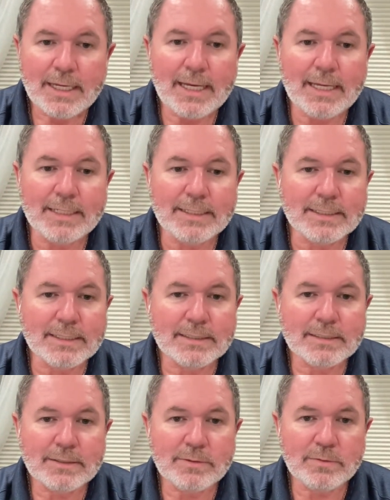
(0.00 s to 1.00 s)
And
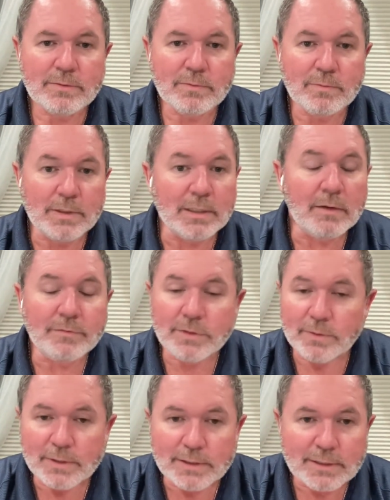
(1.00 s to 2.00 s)
we love
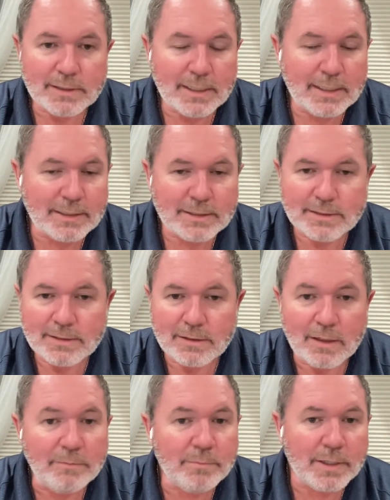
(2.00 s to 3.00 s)
doing it, and
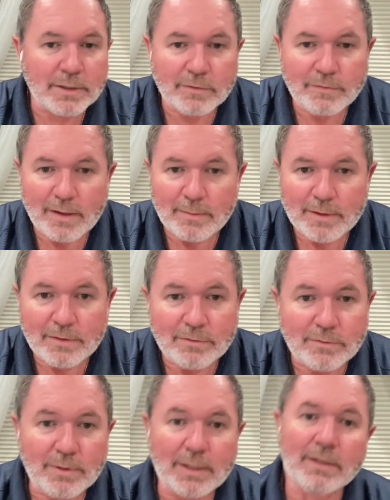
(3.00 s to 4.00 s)
love bringing your family
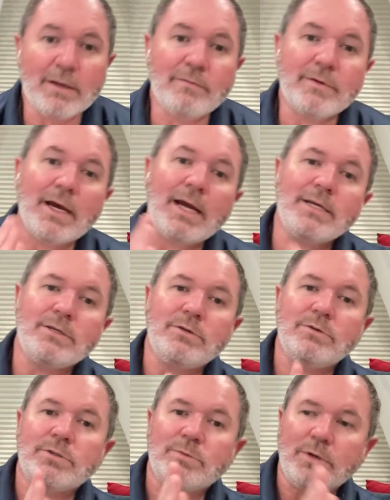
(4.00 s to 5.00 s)
through, and love guiding
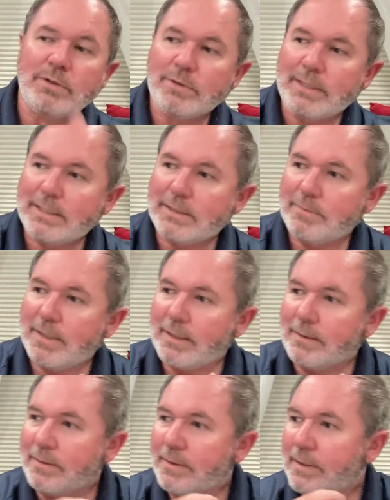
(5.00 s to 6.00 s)
you to where you need to
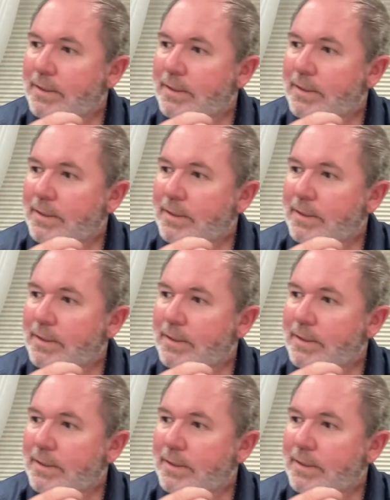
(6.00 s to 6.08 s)
be.